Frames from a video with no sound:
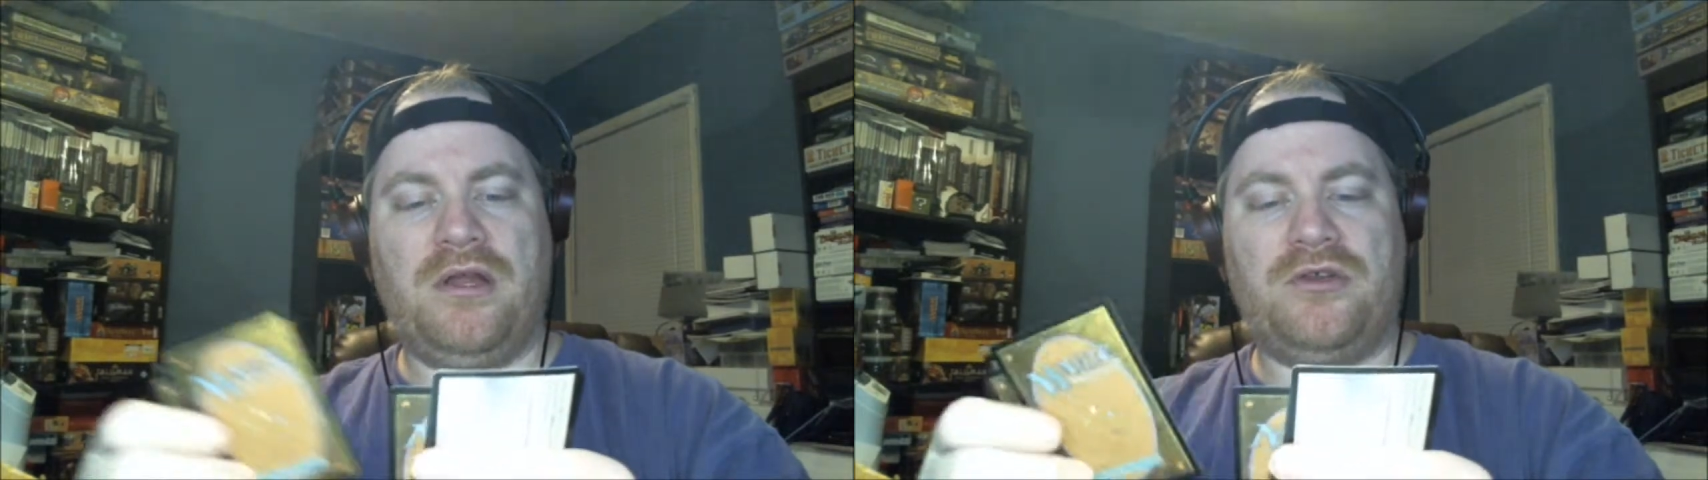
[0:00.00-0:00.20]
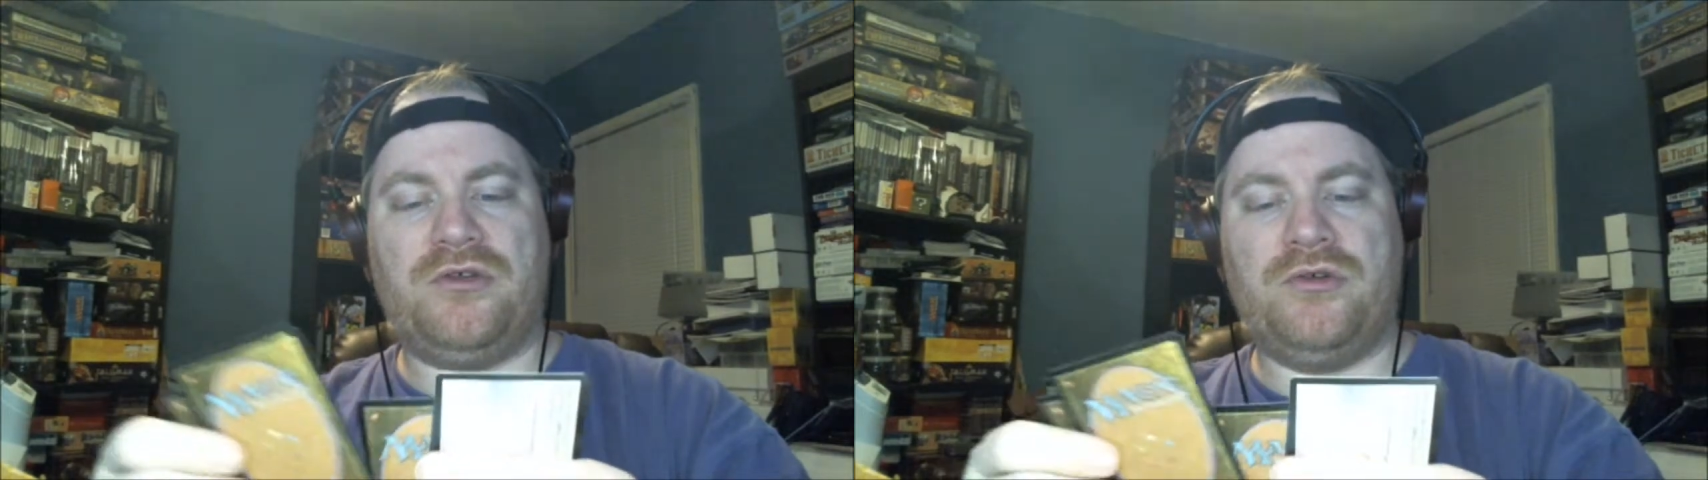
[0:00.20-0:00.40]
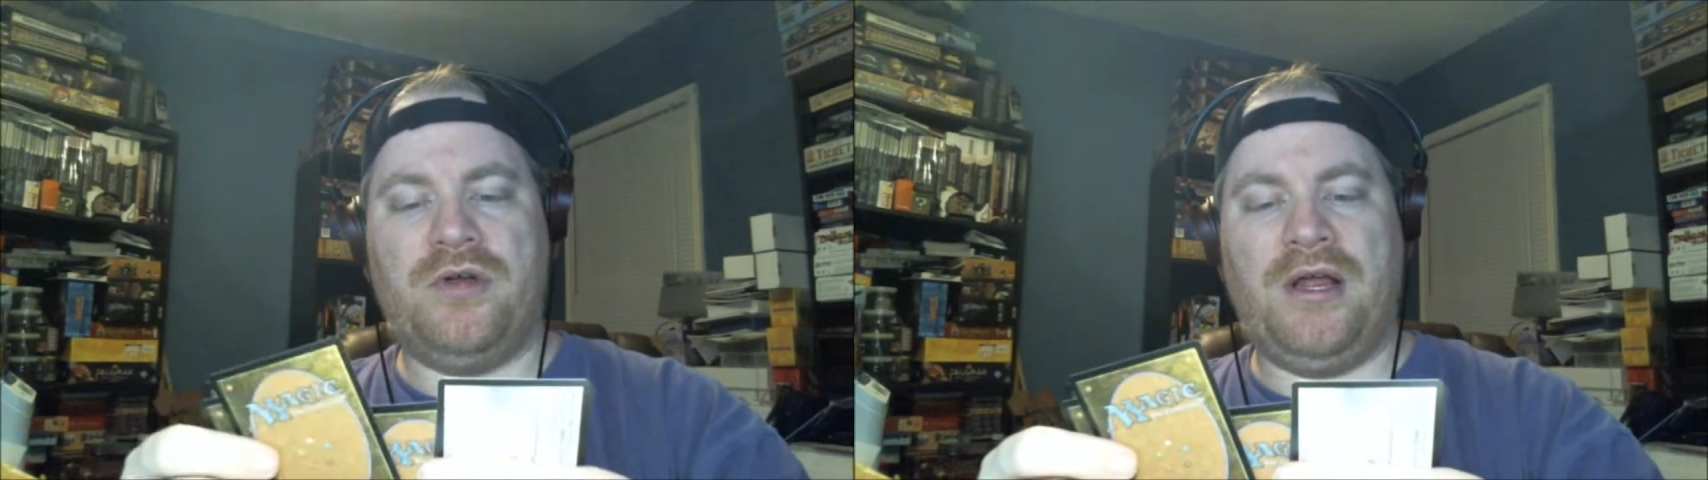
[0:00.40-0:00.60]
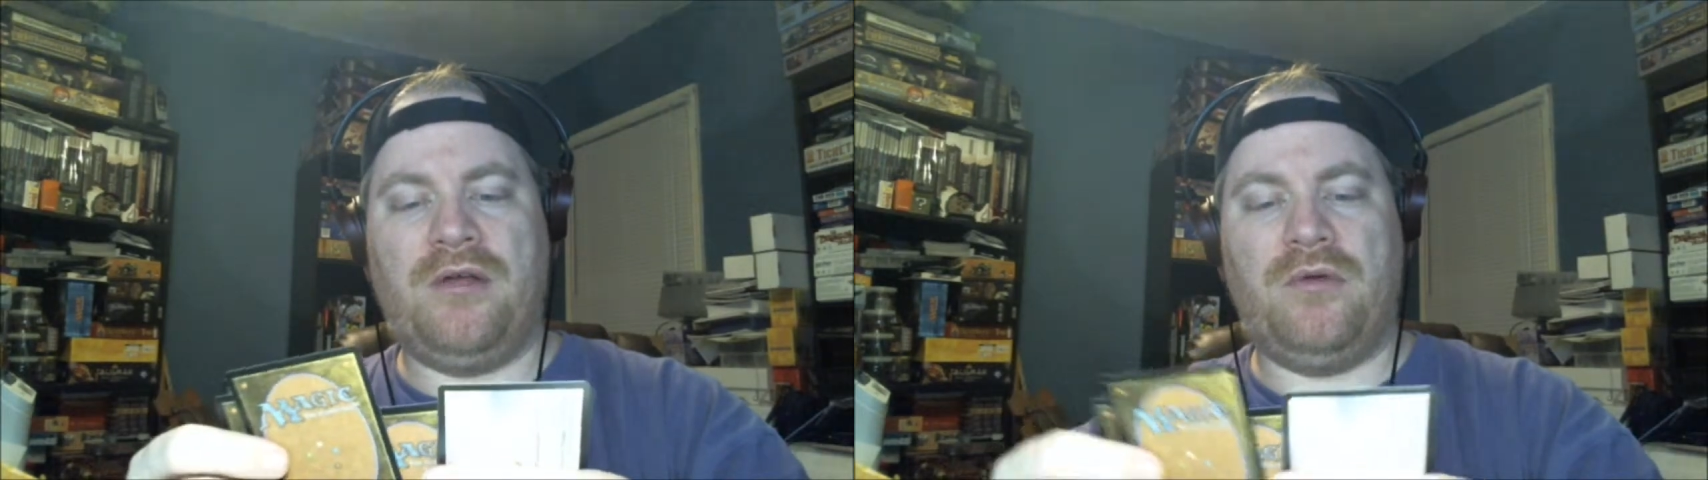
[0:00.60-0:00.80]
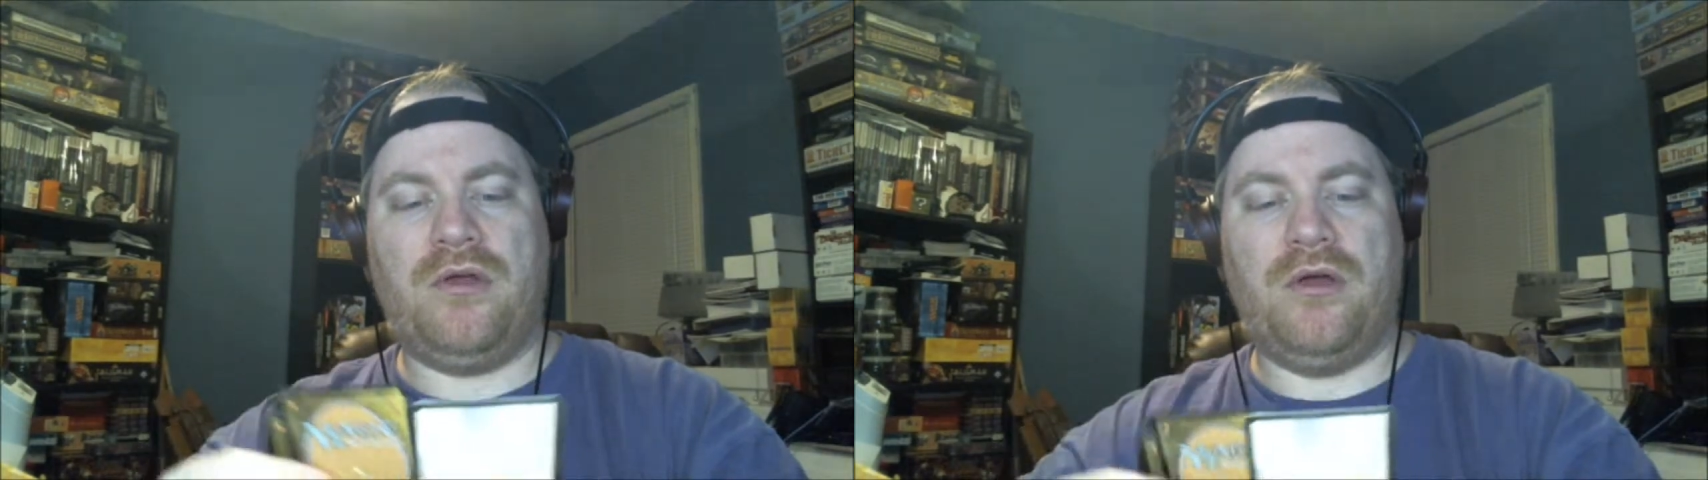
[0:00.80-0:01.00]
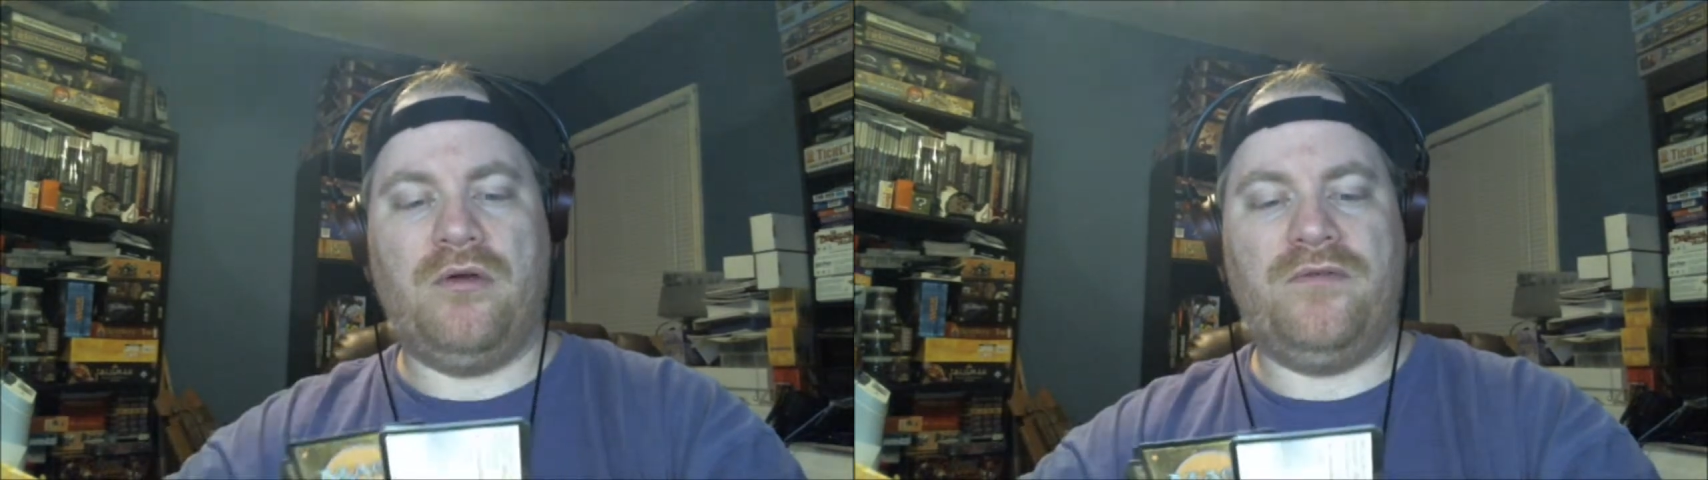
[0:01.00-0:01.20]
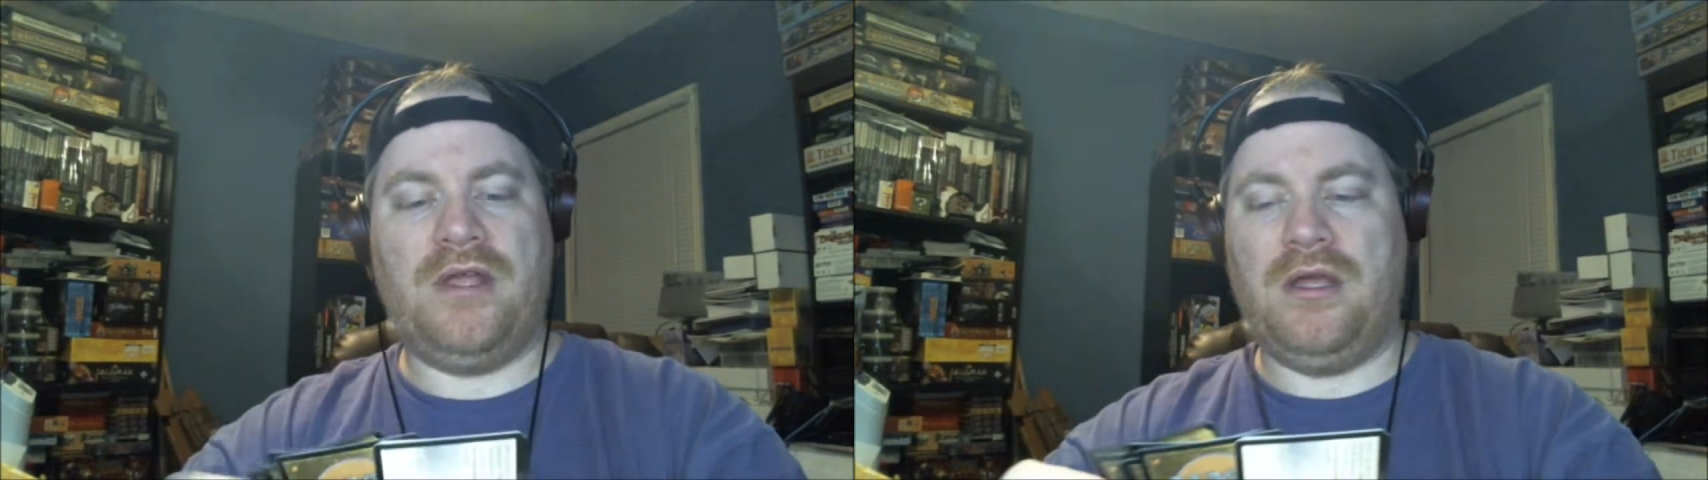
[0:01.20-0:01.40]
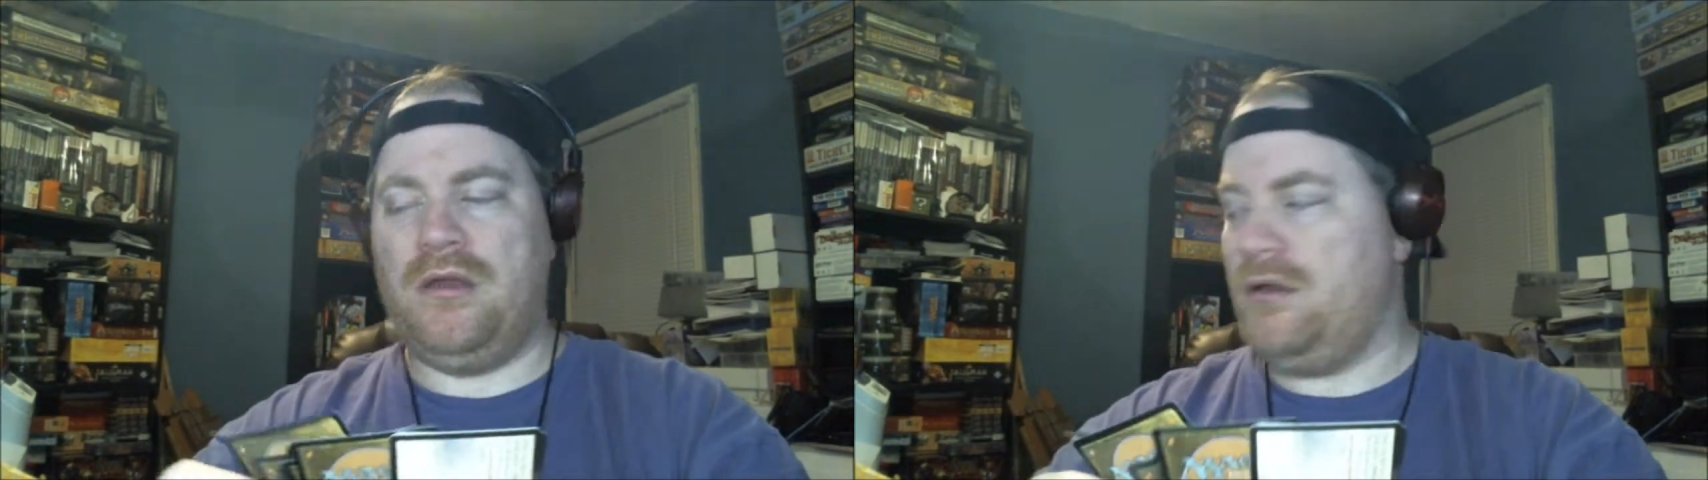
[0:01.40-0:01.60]
a Tranquil Cove
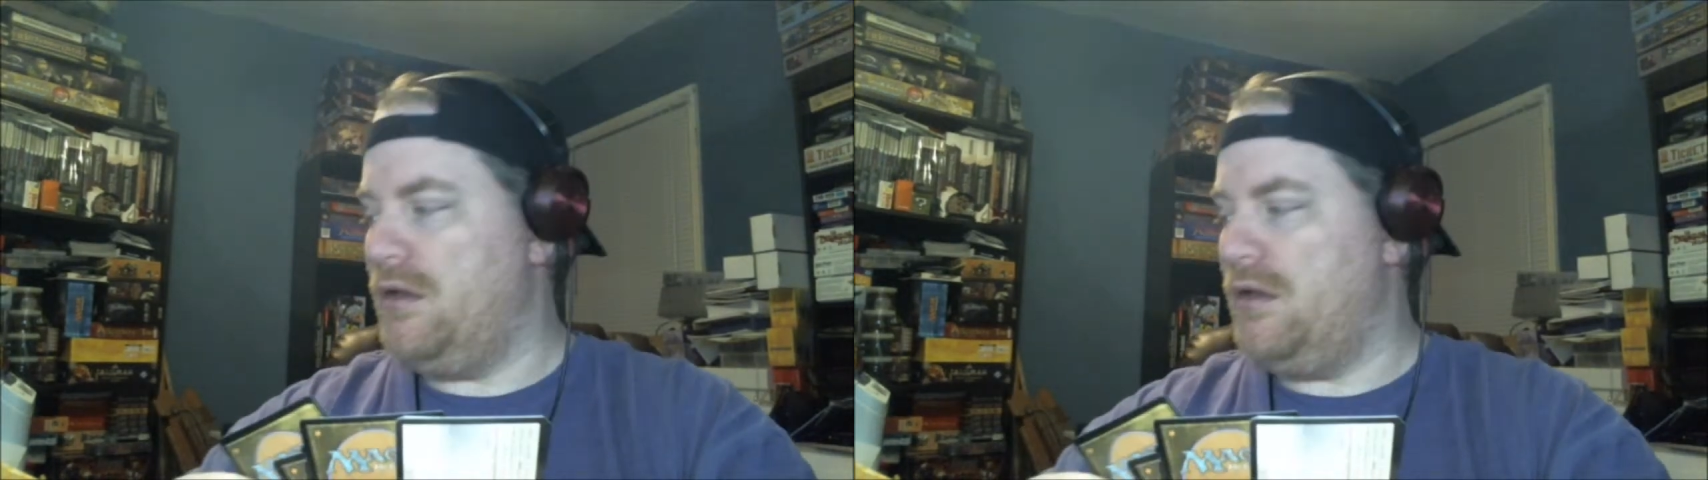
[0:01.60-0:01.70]
again.